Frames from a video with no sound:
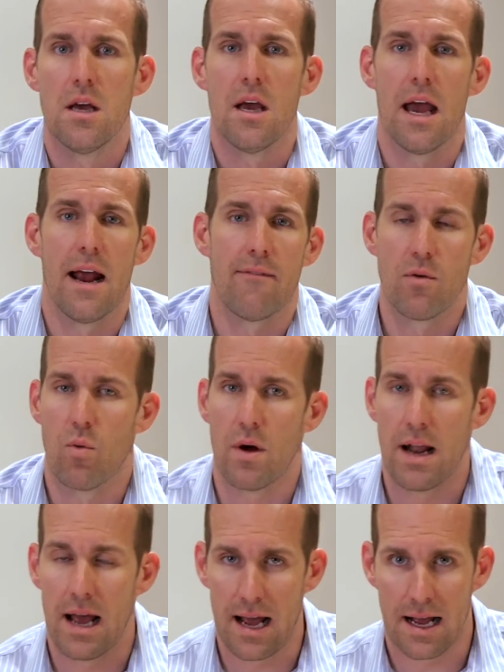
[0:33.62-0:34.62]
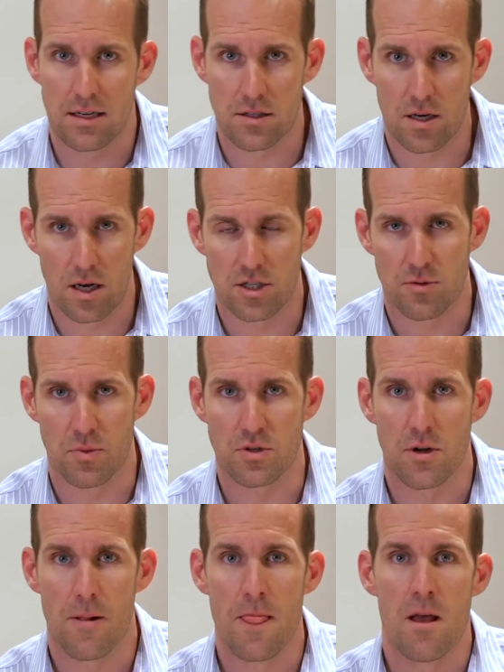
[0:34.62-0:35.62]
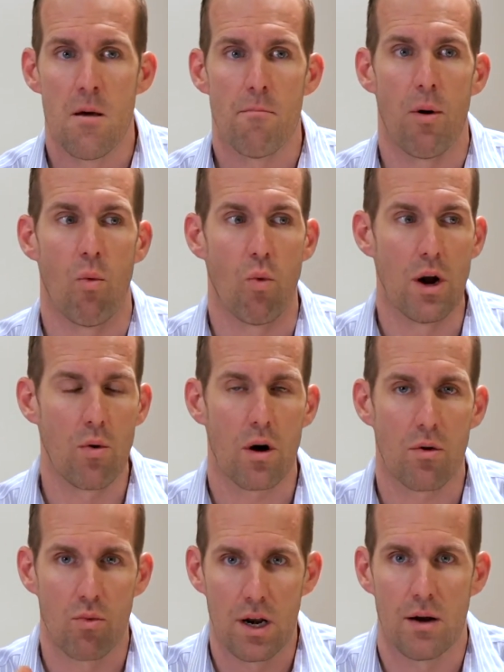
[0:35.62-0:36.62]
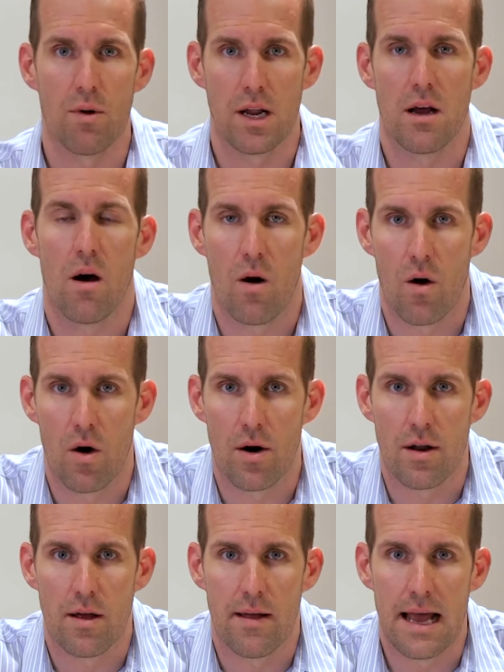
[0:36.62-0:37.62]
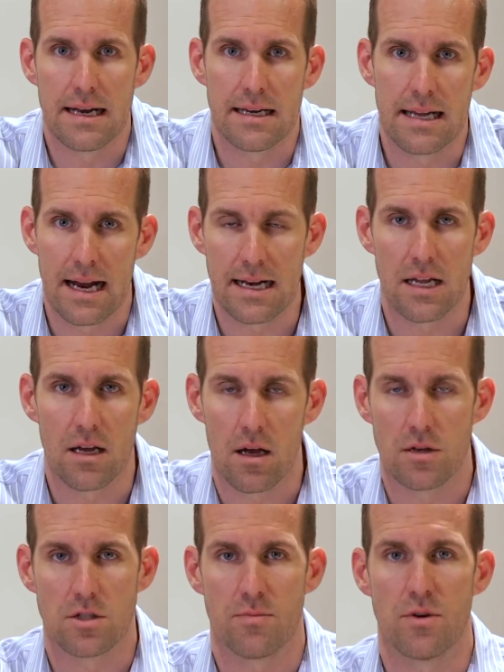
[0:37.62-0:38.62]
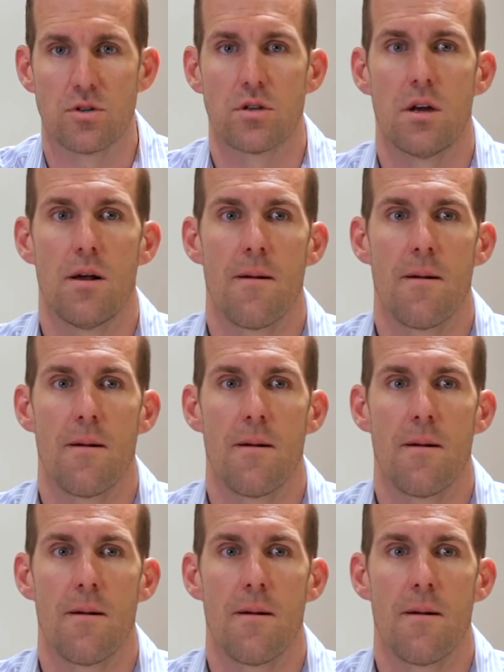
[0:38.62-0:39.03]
everyone has customers. But we work really, really hard at gaining customers.